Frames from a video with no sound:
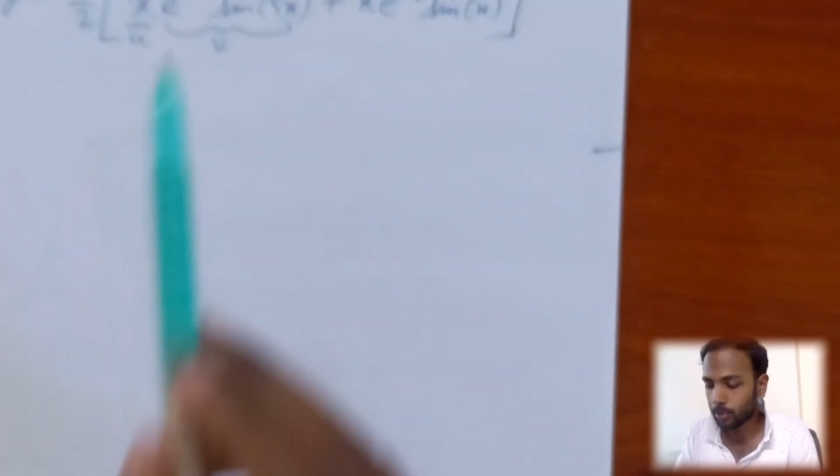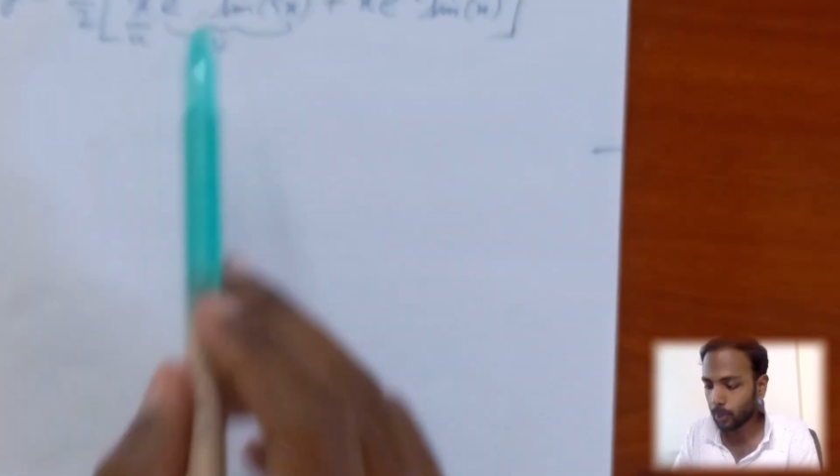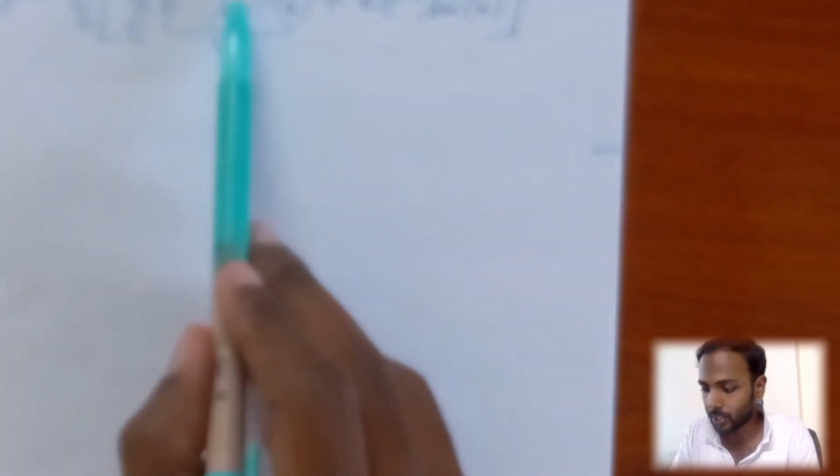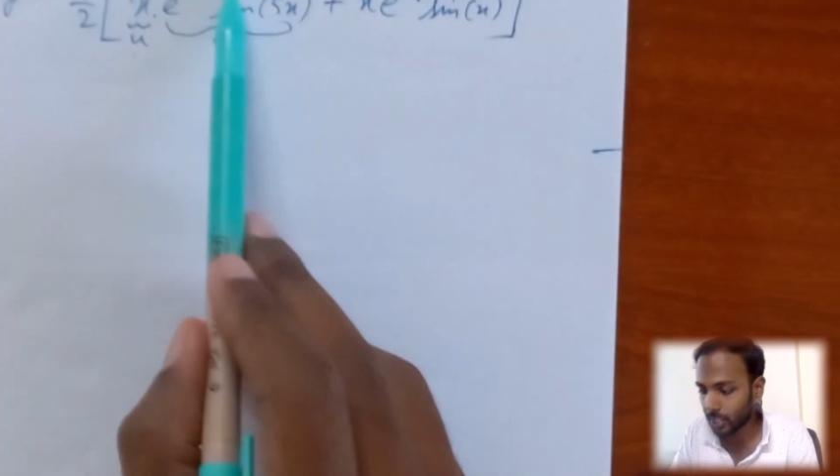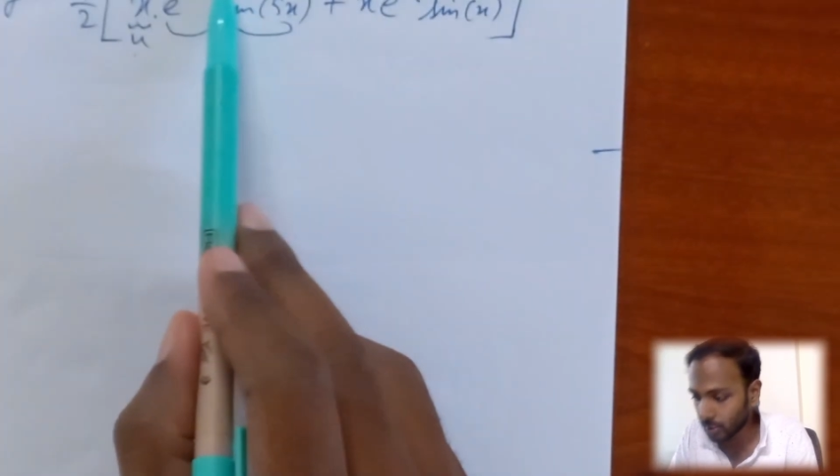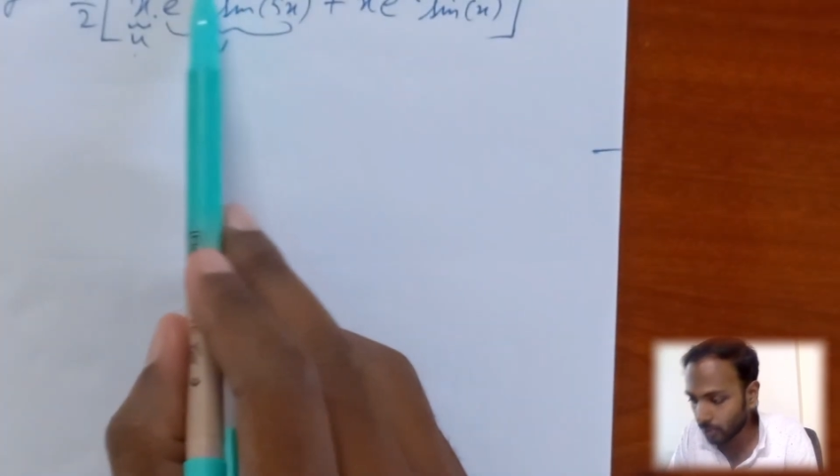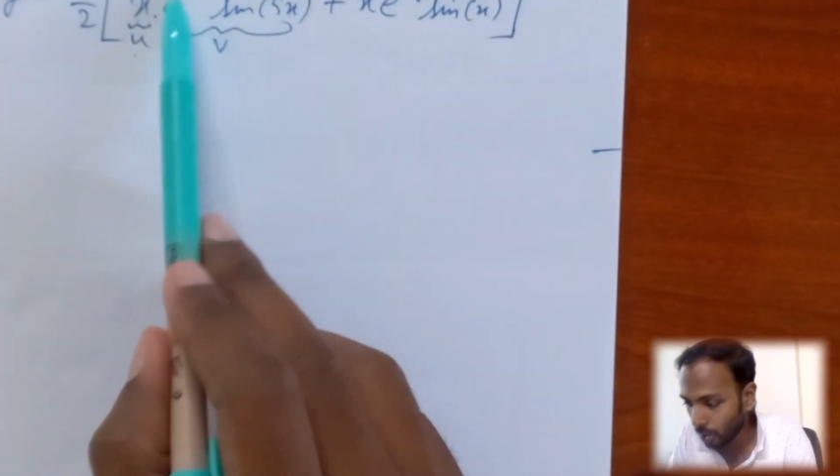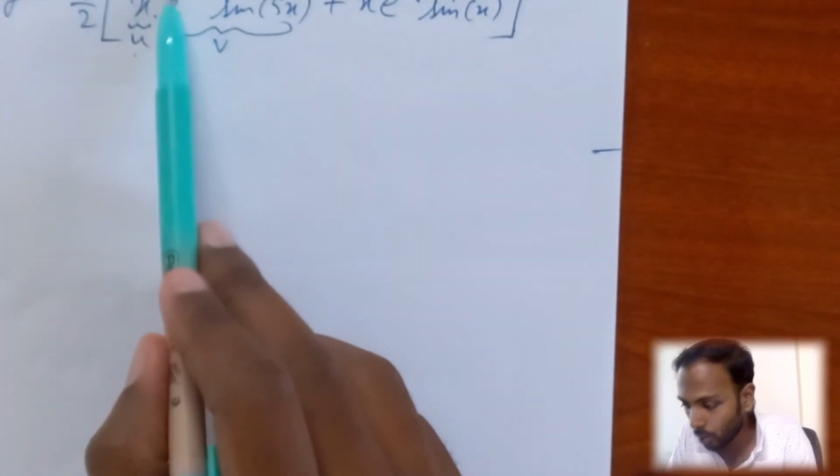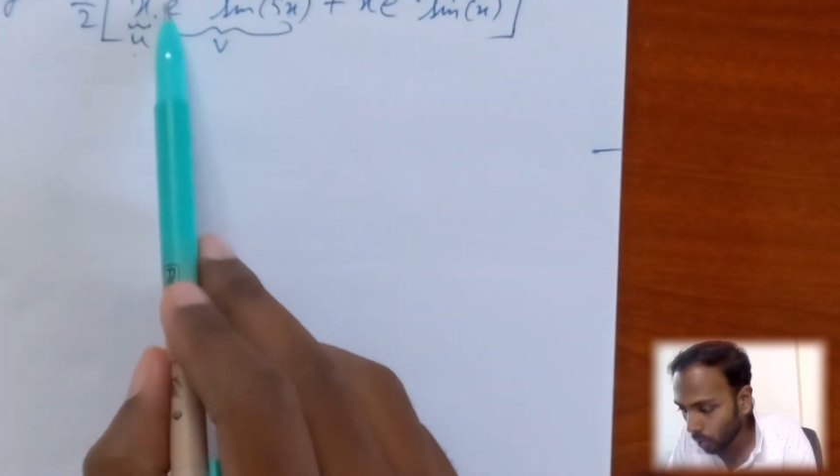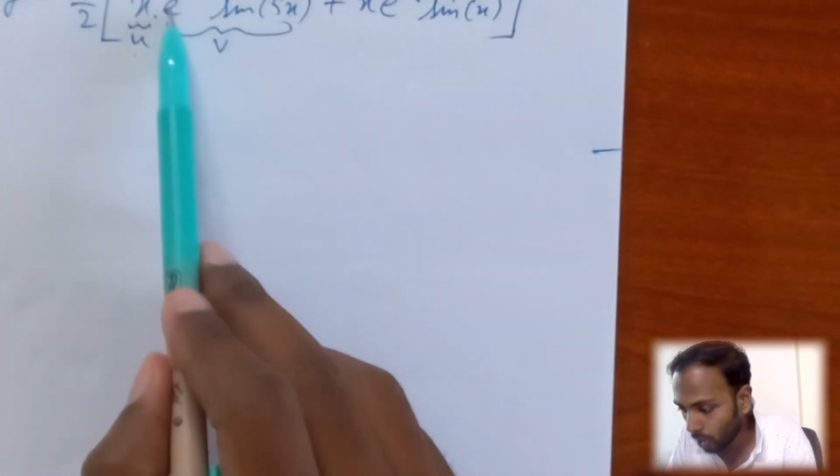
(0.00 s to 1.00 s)
But since
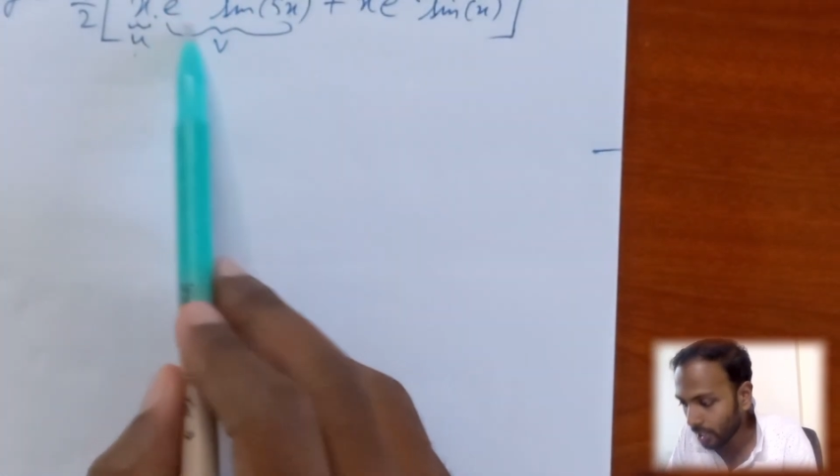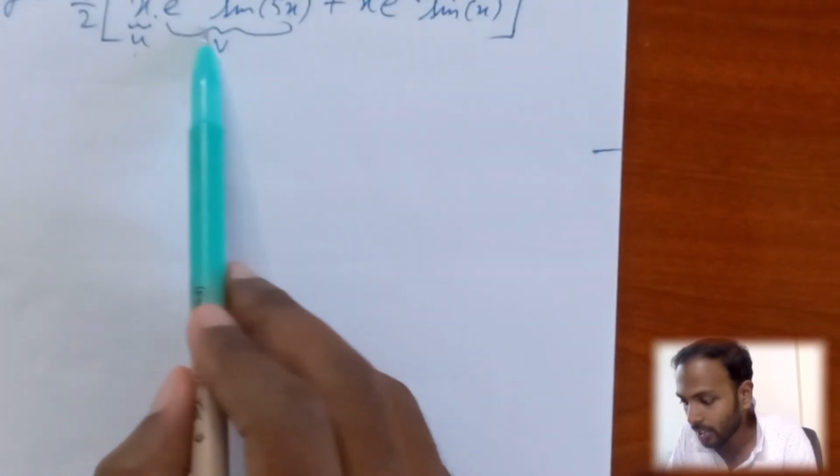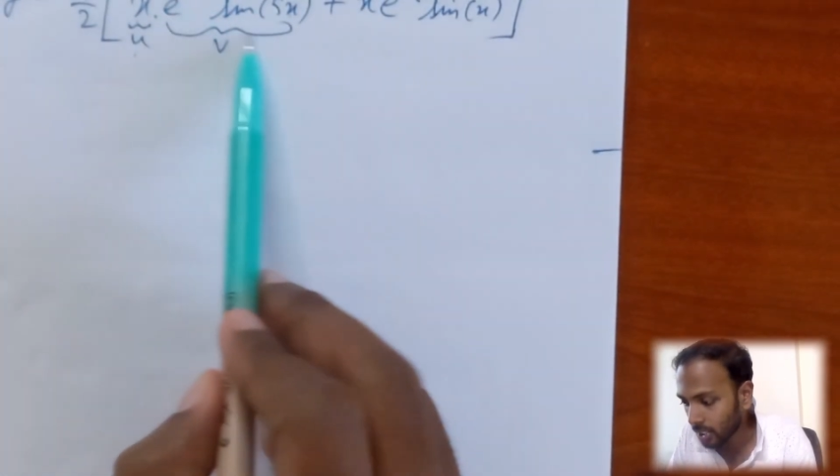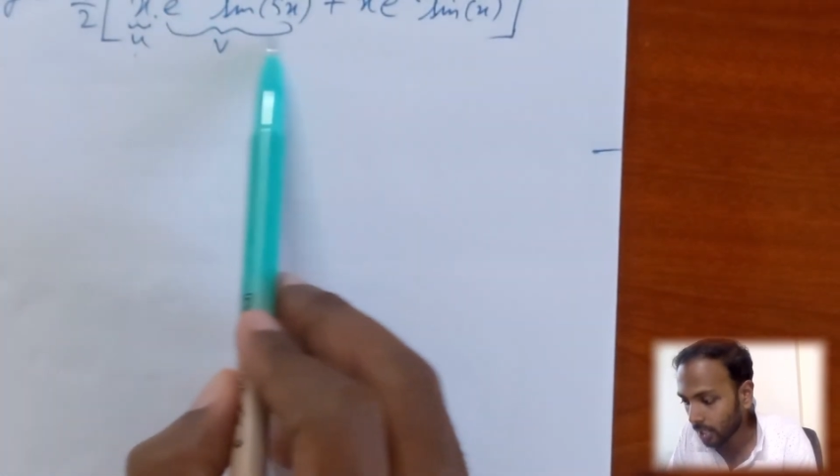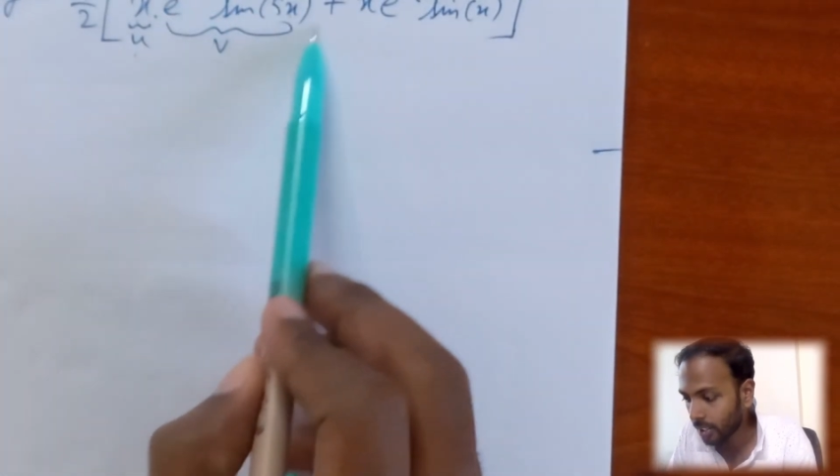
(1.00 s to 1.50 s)
we know there is a